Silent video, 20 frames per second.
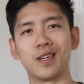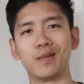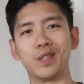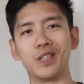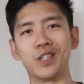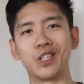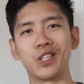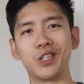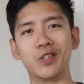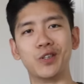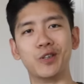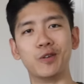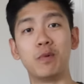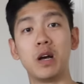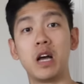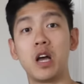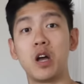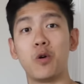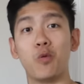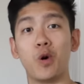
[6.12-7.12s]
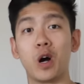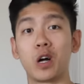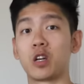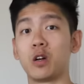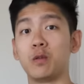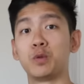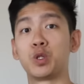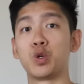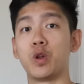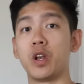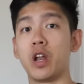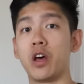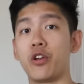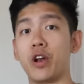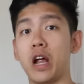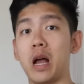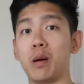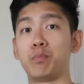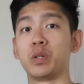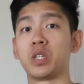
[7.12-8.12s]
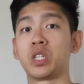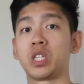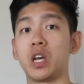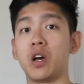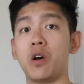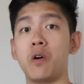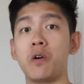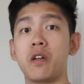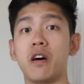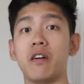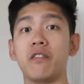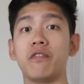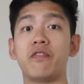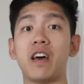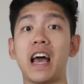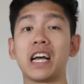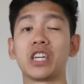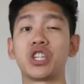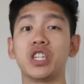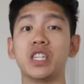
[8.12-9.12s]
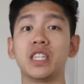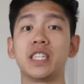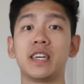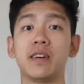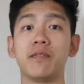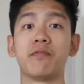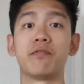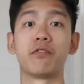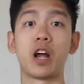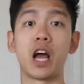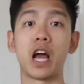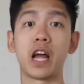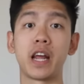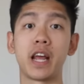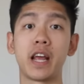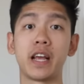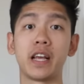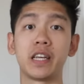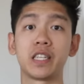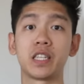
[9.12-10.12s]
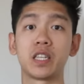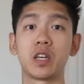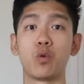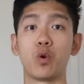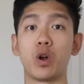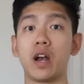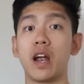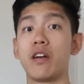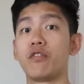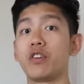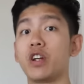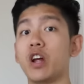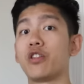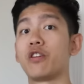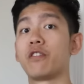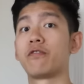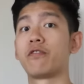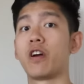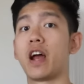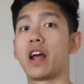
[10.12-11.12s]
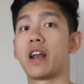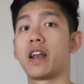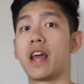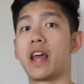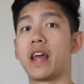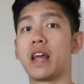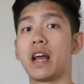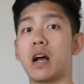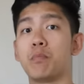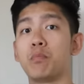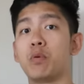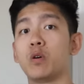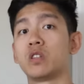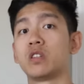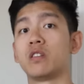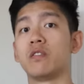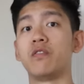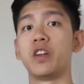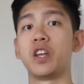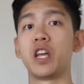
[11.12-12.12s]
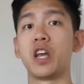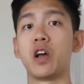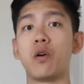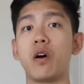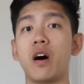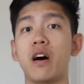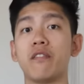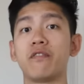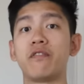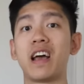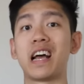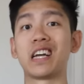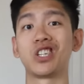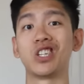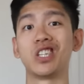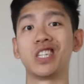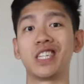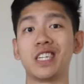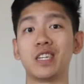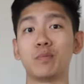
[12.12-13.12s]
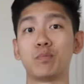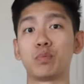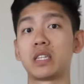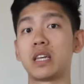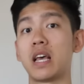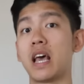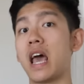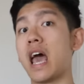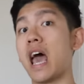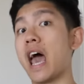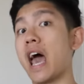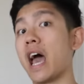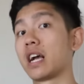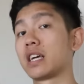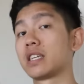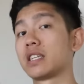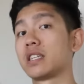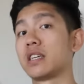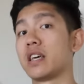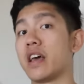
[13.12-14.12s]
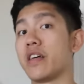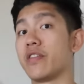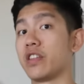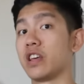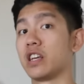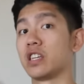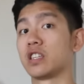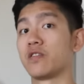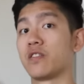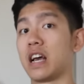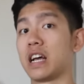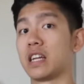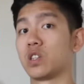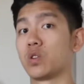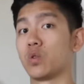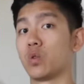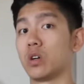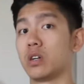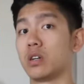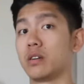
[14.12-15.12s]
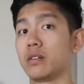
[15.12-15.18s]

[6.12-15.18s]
up YouTube? Welcome to another episode of Fashion Tip Fridays, where every other Friday I post a video on fashion tips, hacks, and things of that sort.